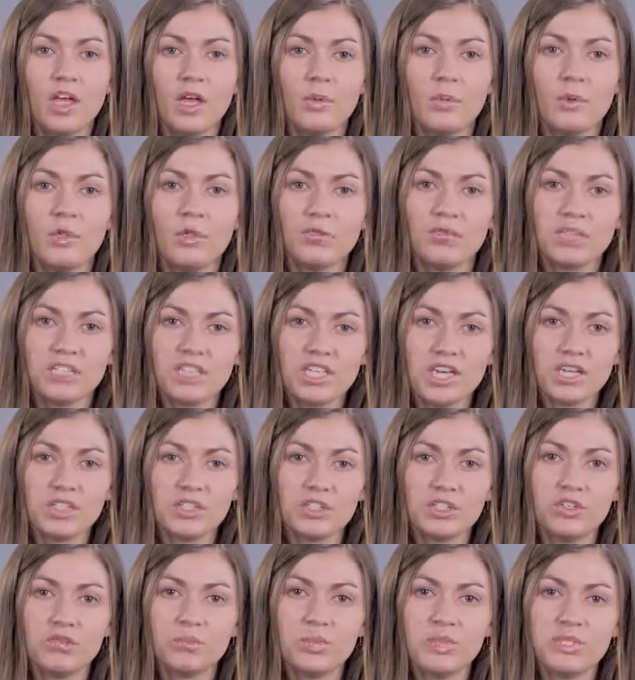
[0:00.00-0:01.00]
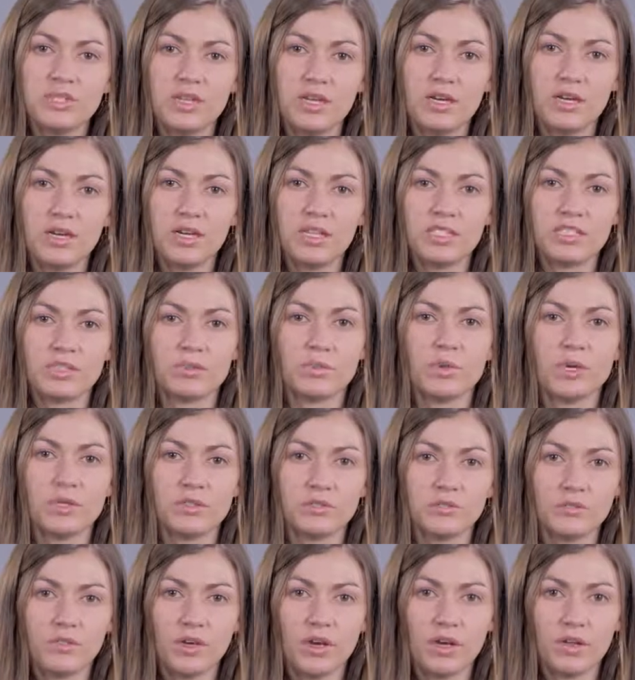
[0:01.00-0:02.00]
But the rejection of paternalism
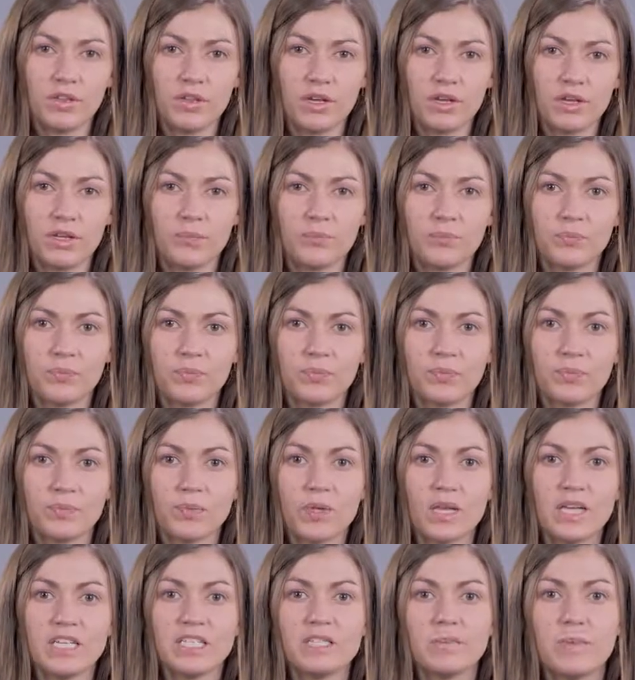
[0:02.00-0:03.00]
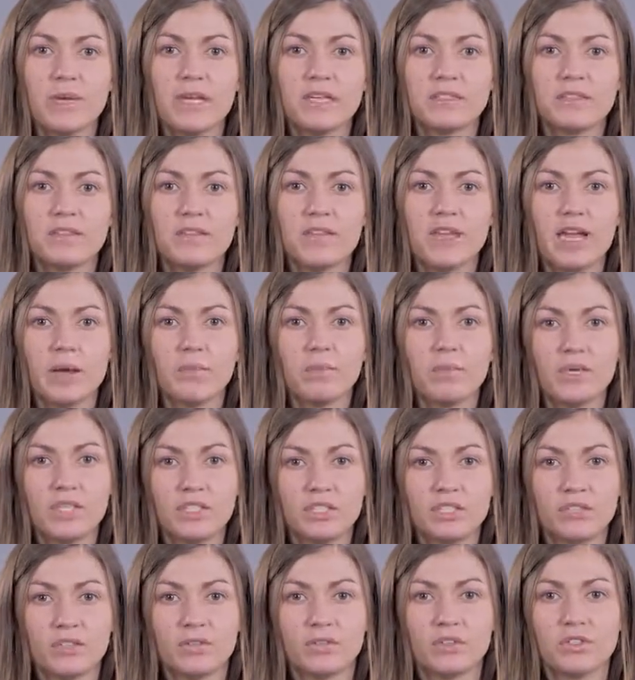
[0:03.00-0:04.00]
goes further. It speaks to the
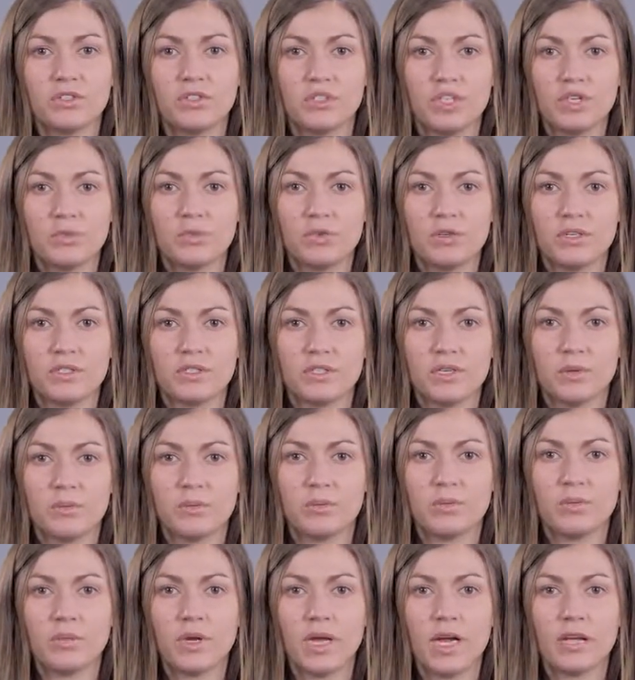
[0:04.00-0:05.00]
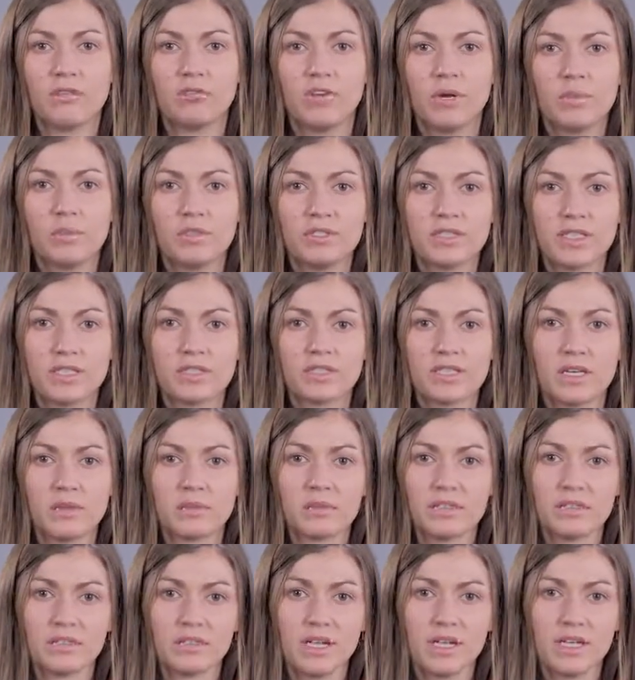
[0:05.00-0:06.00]
ambition of consumerism and represents how
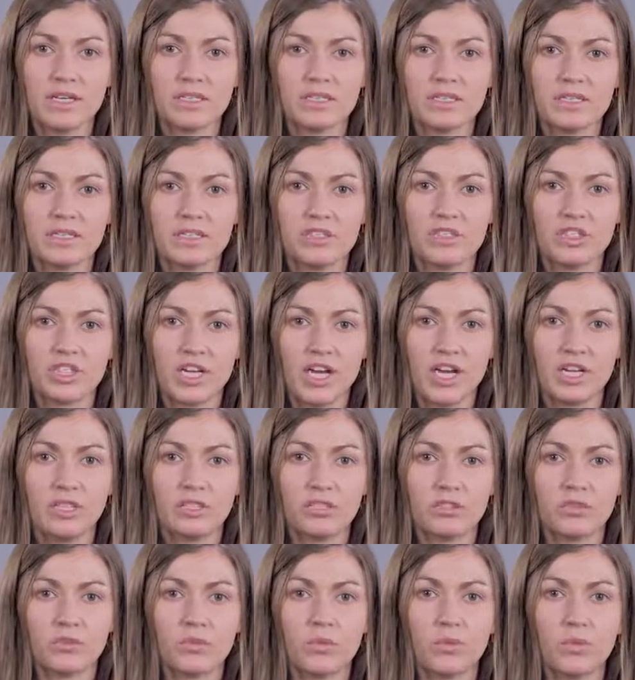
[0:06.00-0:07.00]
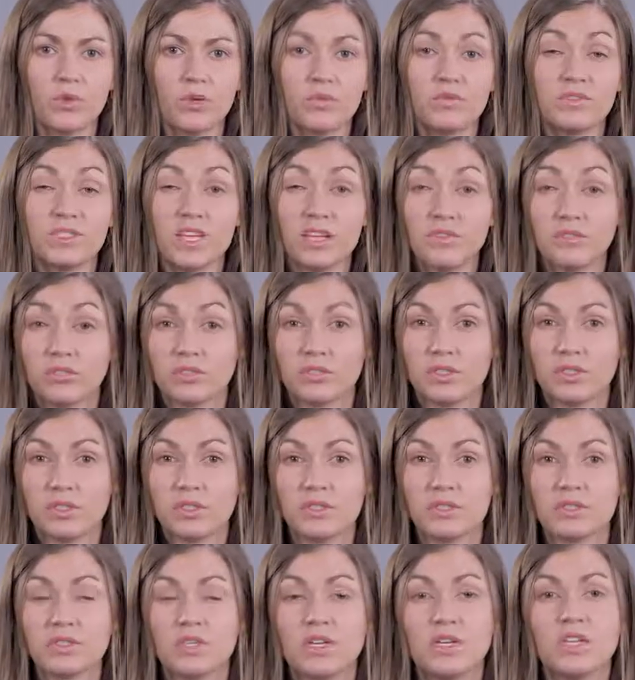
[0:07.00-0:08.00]
society has changed from one of
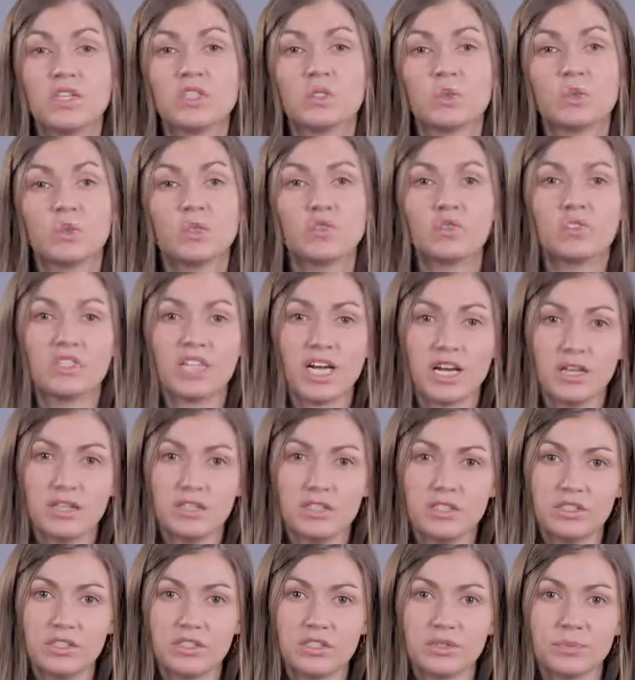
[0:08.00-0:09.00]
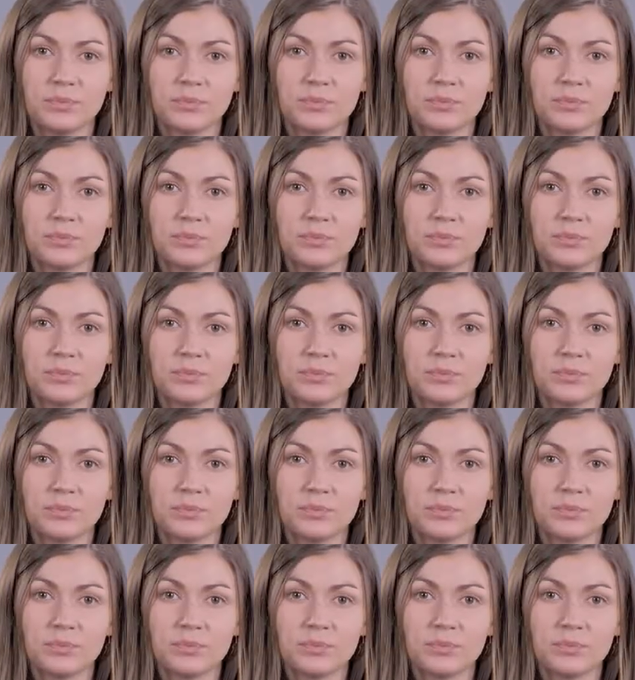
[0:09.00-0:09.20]
deference to one of challenge.